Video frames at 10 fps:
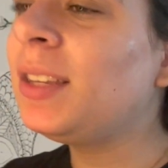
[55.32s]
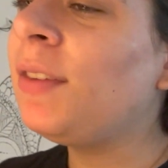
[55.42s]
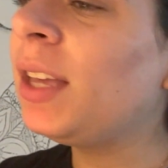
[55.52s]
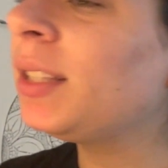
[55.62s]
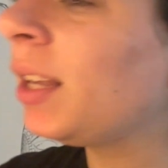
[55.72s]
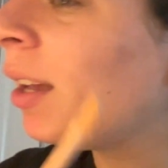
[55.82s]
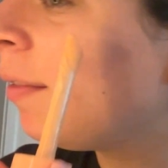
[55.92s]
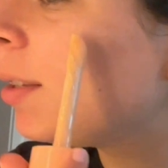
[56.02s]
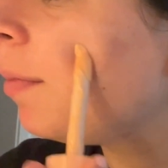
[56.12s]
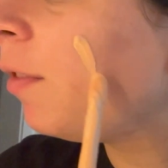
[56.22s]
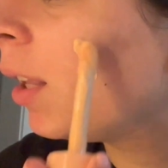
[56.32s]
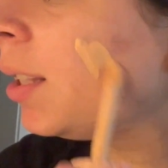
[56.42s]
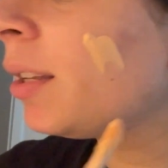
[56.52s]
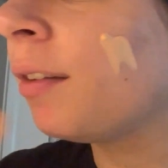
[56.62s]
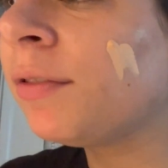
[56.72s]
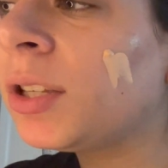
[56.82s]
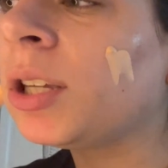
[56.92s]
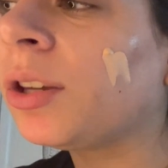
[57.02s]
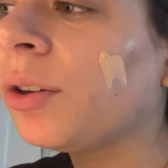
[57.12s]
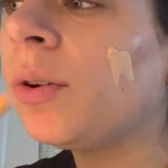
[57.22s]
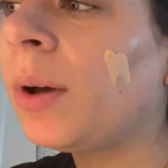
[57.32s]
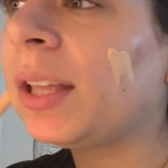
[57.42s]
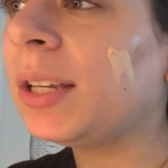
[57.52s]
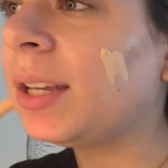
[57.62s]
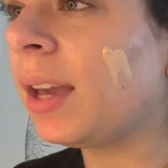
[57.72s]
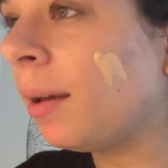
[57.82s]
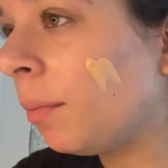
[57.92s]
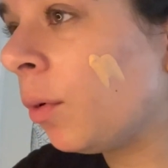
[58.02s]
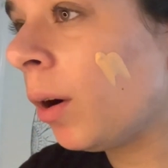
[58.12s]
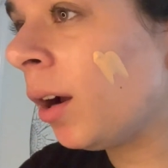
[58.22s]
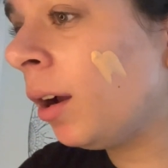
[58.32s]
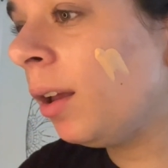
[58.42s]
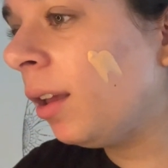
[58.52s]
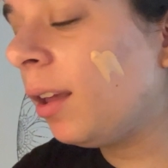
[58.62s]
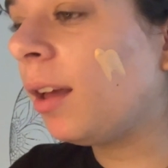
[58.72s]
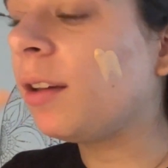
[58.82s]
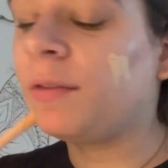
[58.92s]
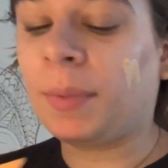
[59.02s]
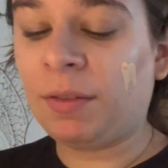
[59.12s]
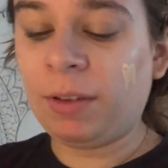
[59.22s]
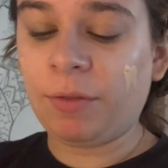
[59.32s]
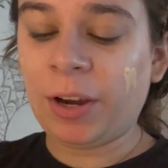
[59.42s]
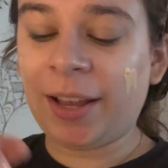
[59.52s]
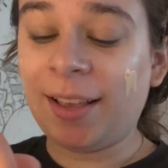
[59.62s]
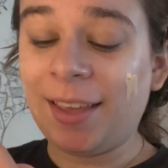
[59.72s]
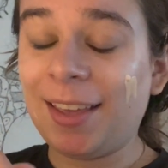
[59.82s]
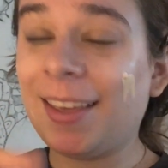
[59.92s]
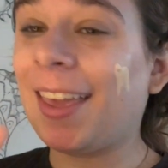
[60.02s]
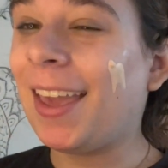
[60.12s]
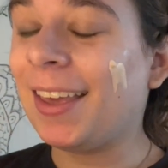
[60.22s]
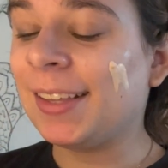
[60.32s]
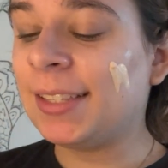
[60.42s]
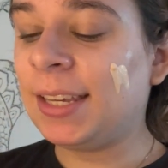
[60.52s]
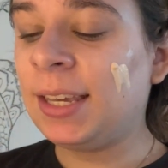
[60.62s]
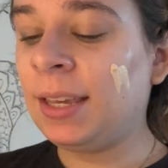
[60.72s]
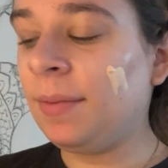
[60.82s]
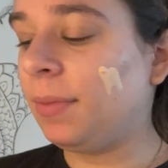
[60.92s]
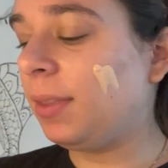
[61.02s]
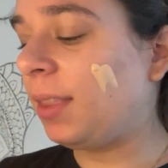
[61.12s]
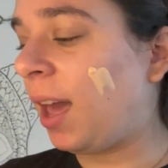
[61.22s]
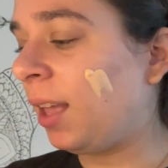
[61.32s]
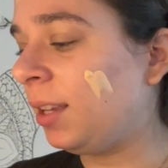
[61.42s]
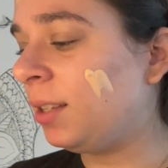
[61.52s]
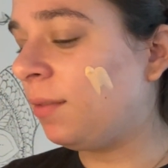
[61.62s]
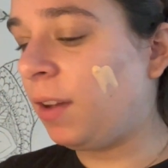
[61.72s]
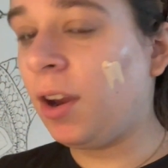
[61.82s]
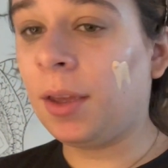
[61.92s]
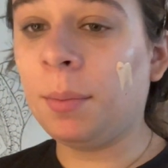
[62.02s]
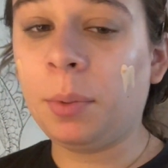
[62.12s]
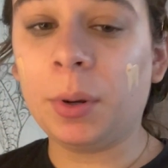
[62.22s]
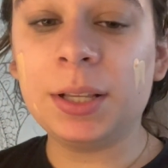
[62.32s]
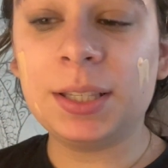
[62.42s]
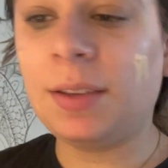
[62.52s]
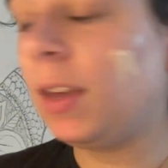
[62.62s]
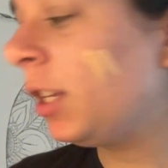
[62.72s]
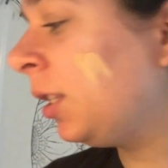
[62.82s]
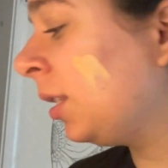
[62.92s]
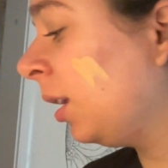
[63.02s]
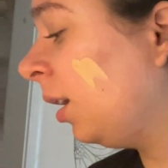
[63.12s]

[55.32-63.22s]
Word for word: C V S can have some fun stuff too. I need to get more of my favorite candy. That is a very important C V S